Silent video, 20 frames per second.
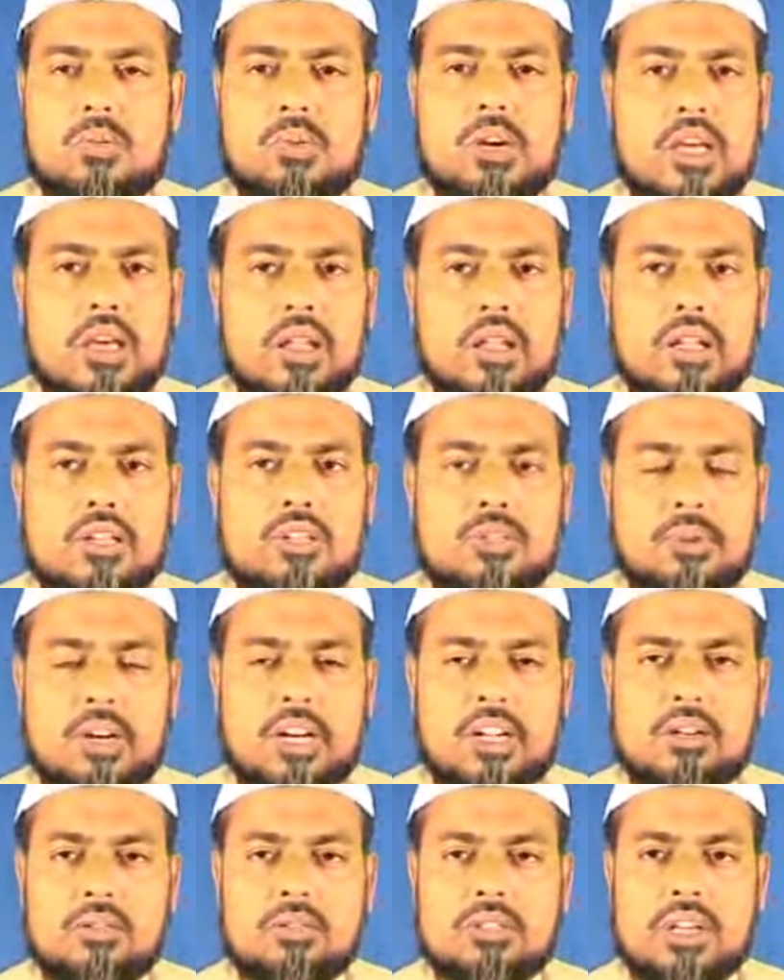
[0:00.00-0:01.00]
Why Allah
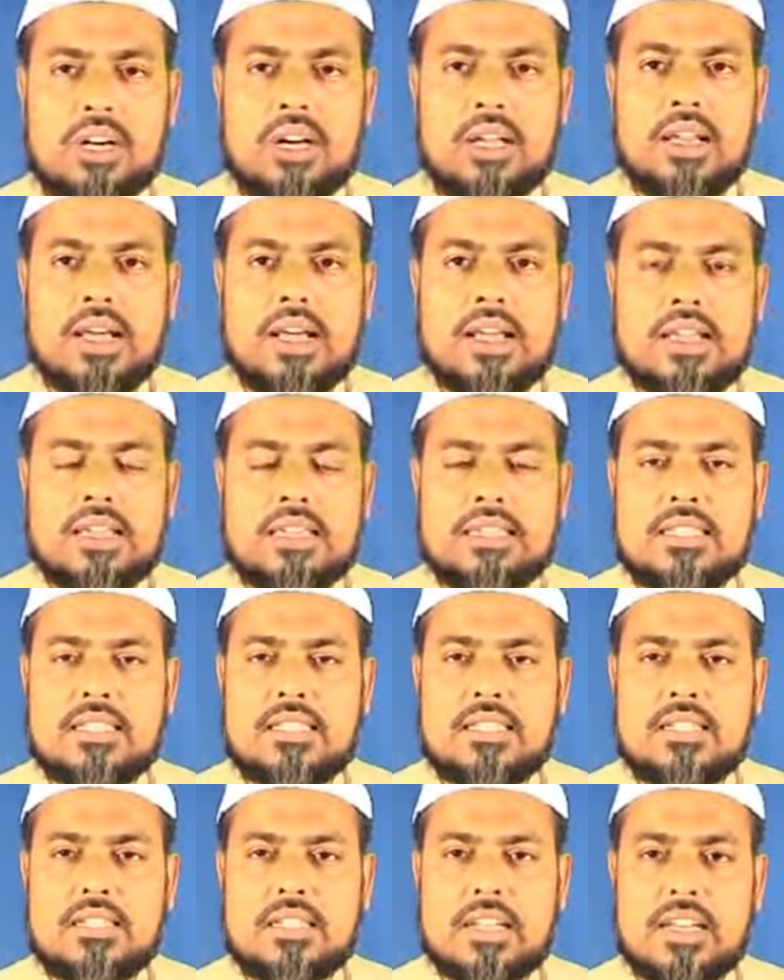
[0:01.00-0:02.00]
subhanahu wa ta'ala
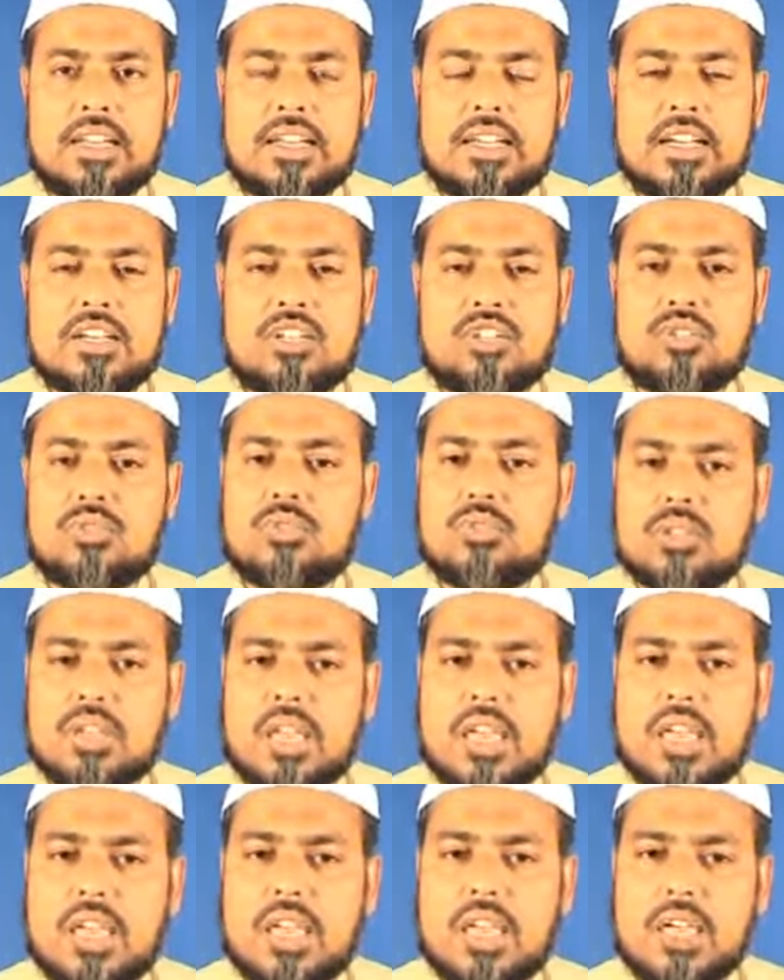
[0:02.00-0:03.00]
is telling us to
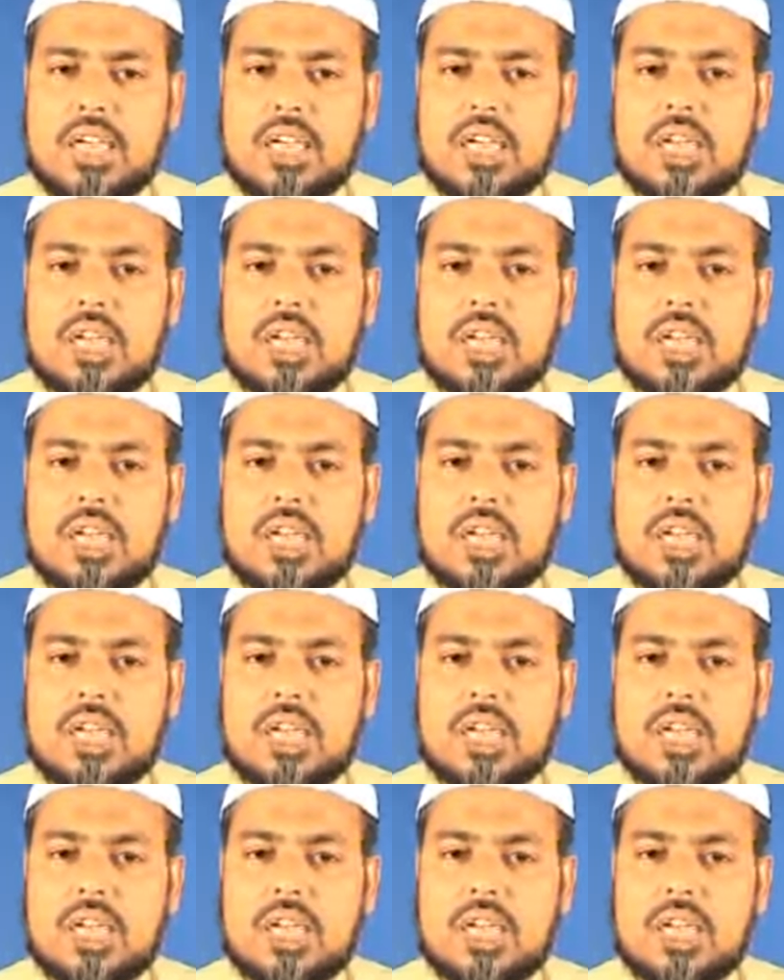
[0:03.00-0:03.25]
say?